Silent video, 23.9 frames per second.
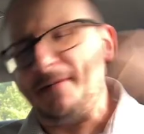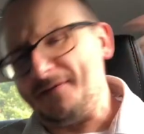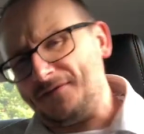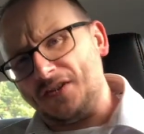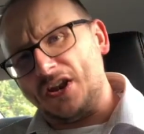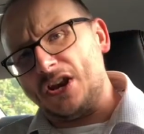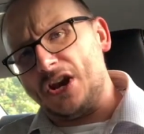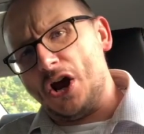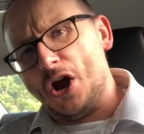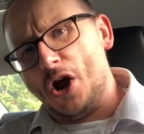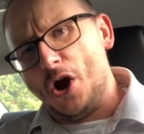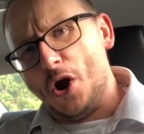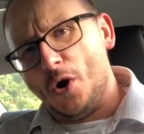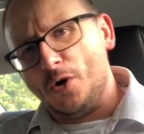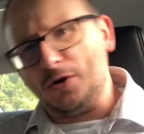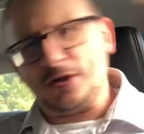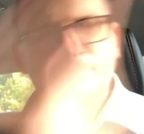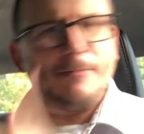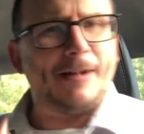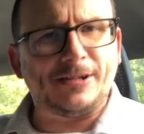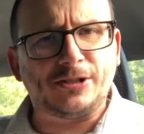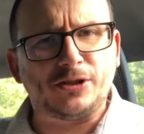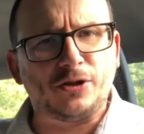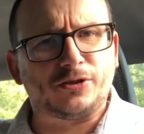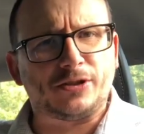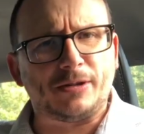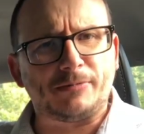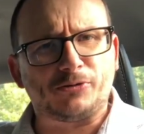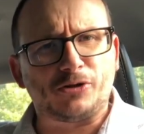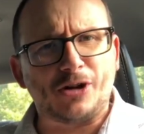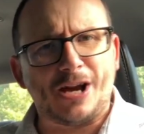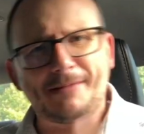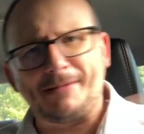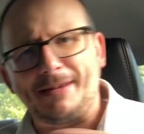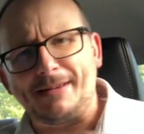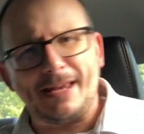If you're new, smash your
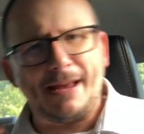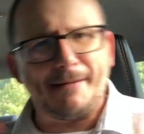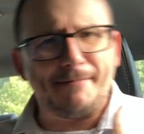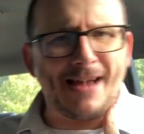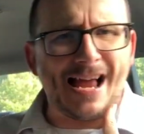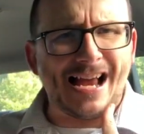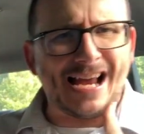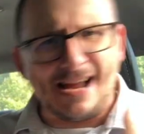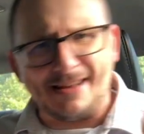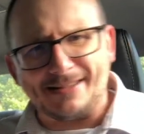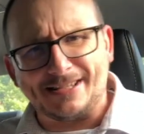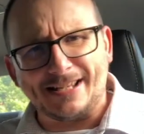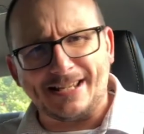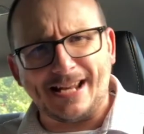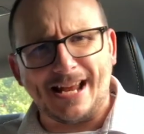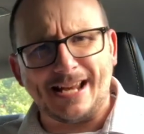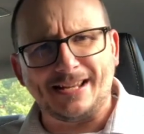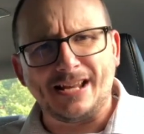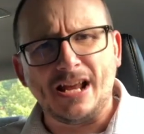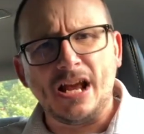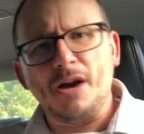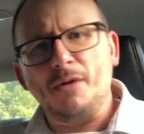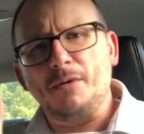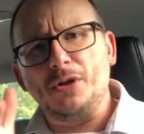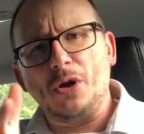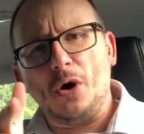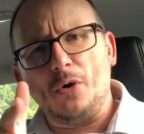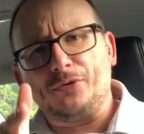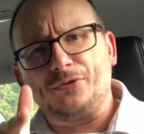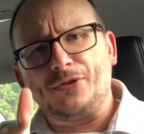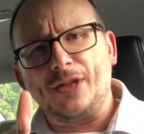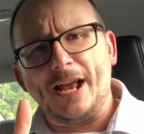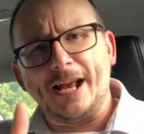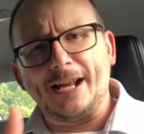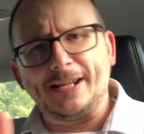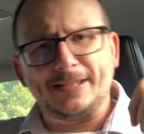subscribe. Keep your bang out of date with all
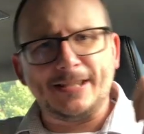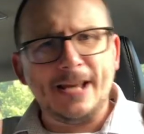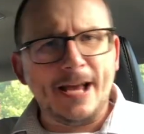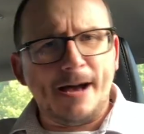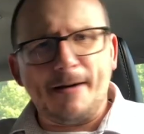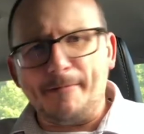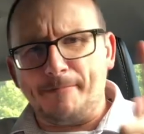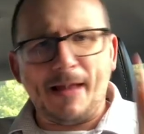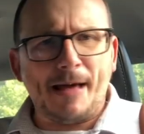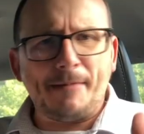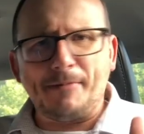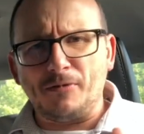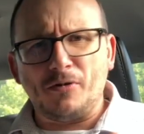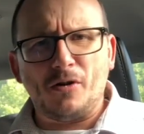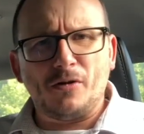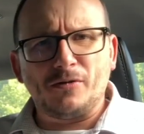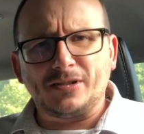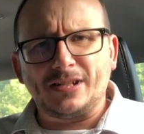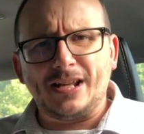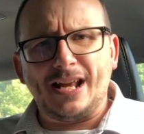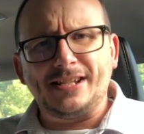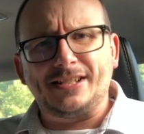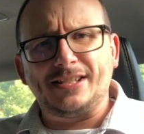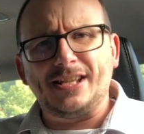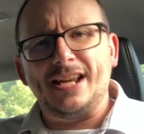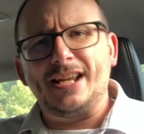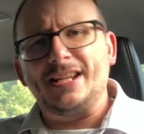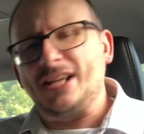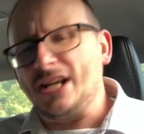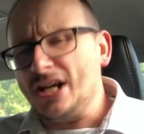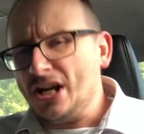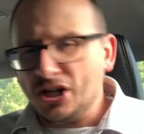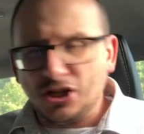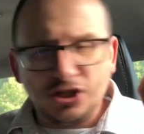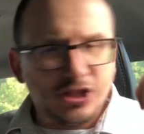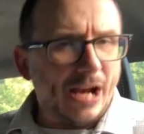things Blackburn Rovers related,
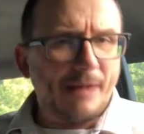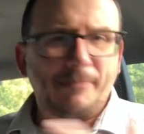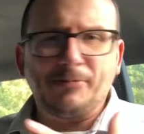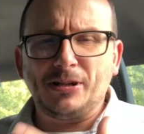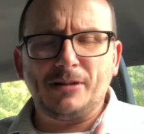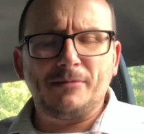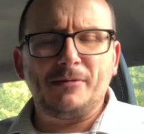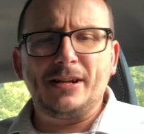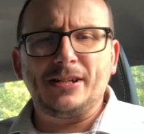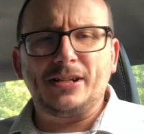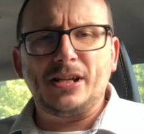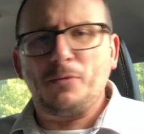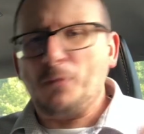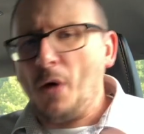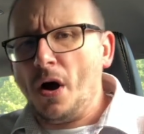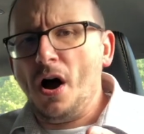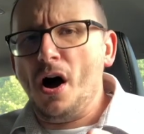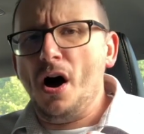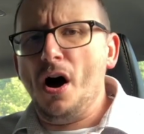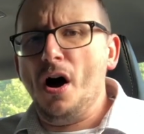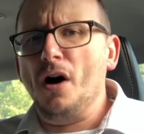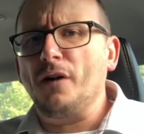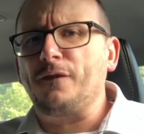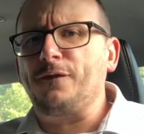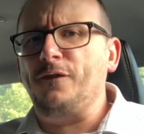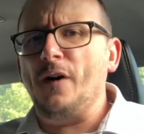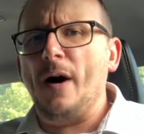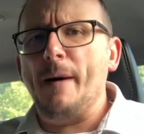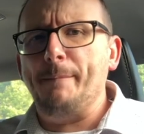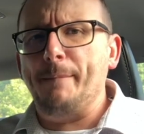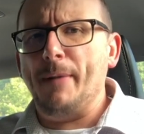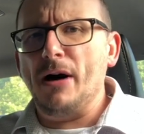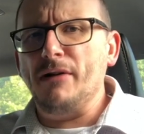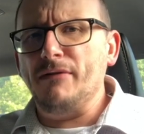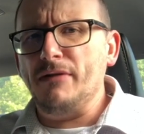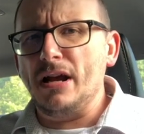Championship related, World
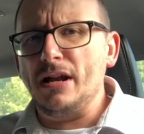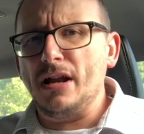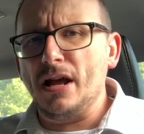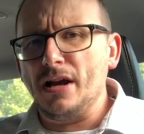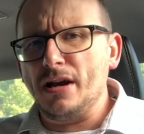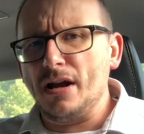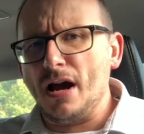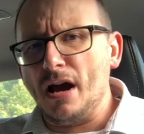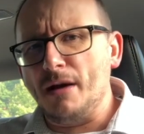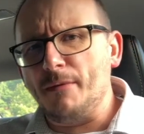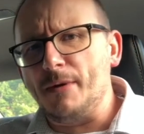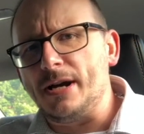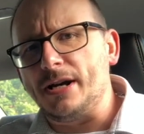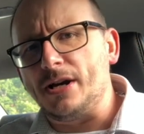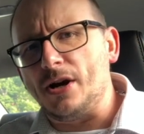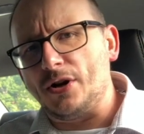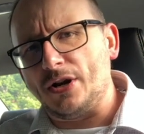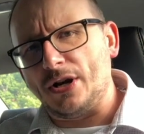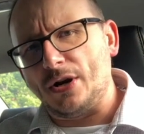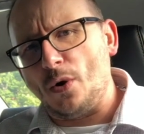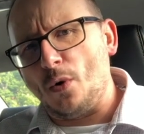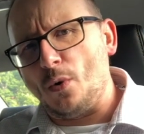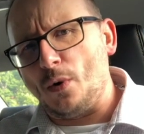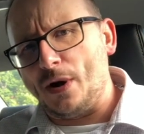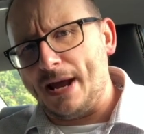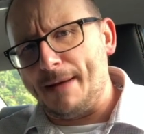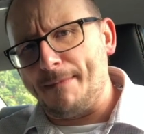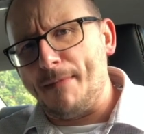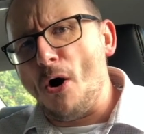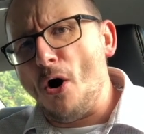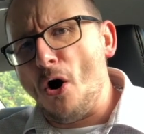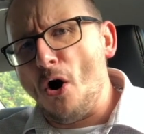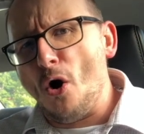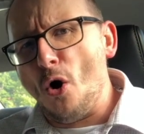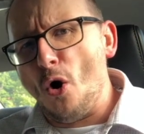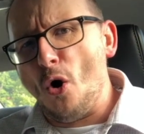Football related. We got it all here,
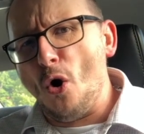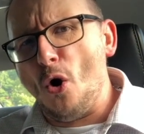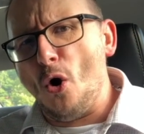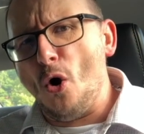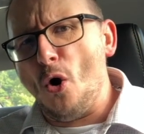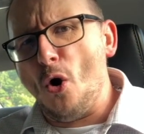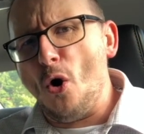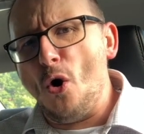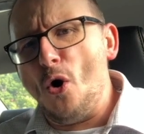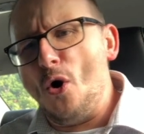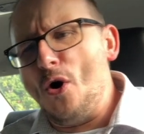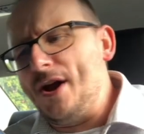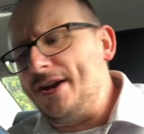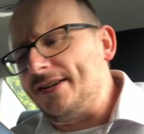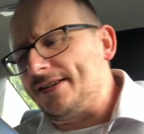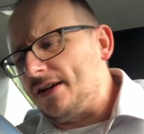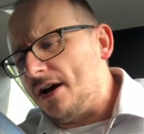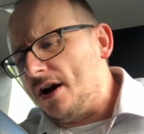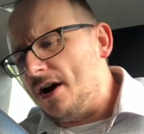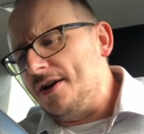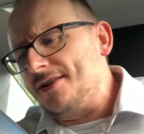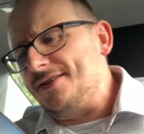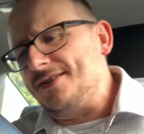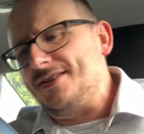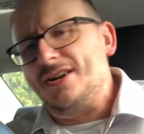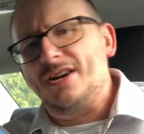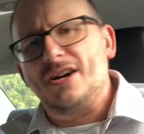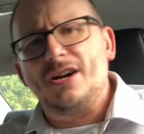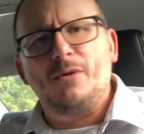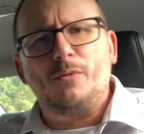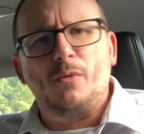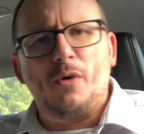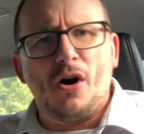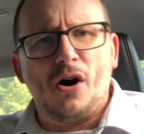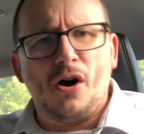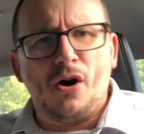boys. Under
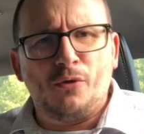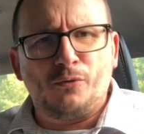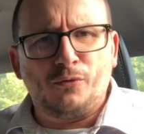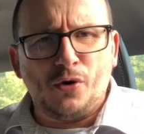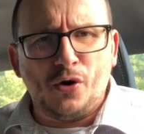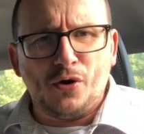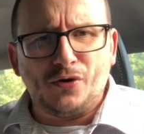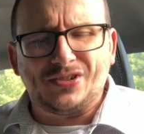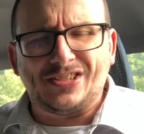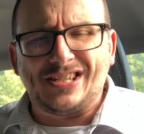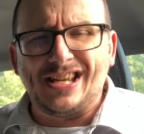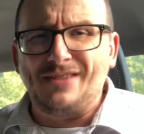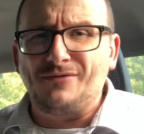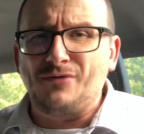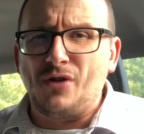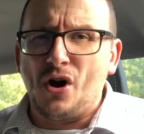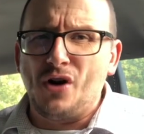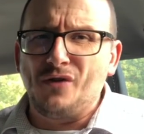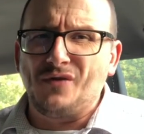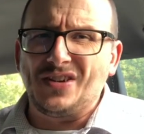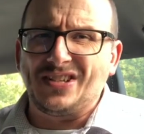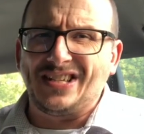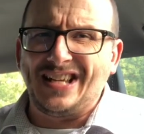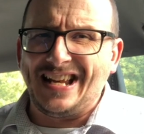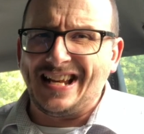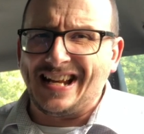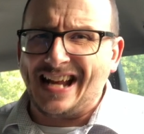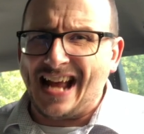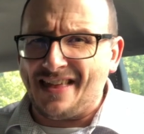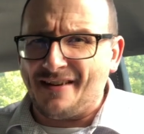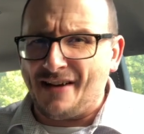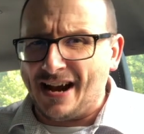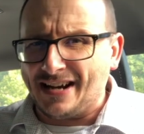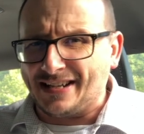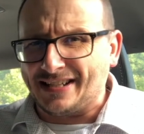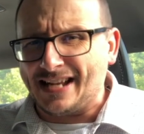one Rooski. Rovers need to get
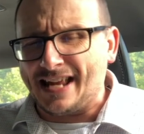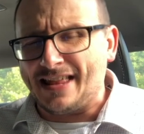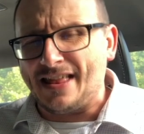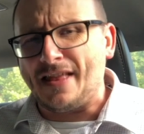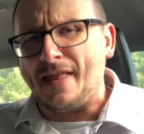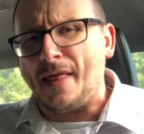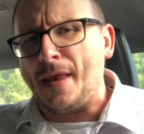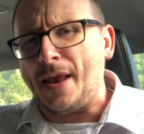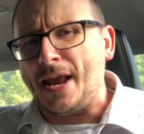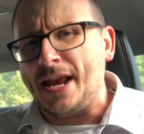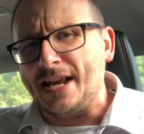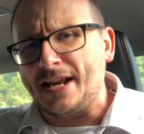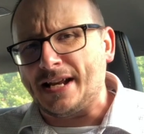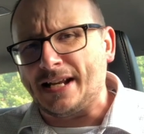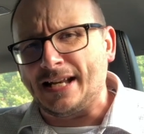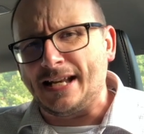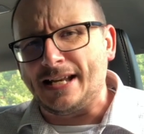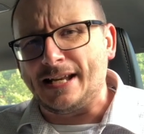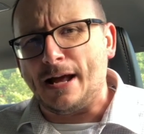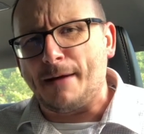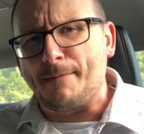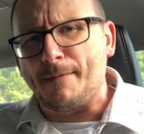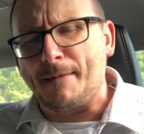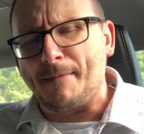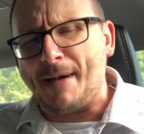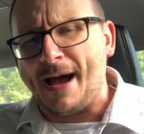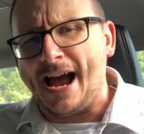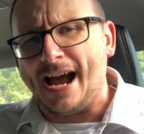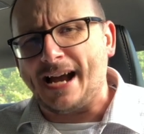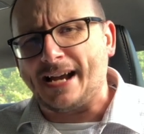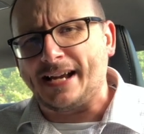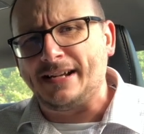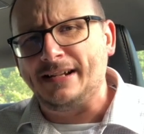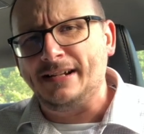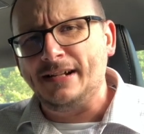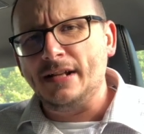their act together. They need to clean up the
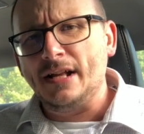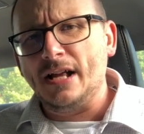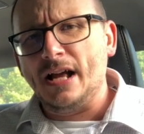back.